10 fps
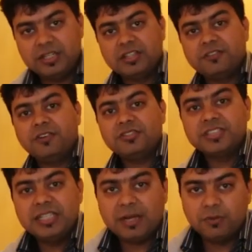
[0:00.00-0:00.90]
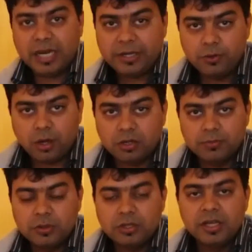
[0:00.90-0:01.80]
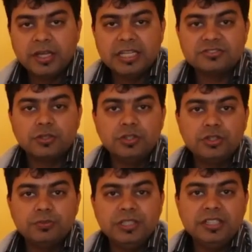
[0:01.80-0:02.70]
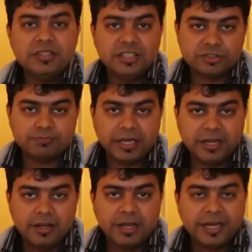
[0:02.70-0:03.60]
and the first thing I would like to talk about is going to be the display.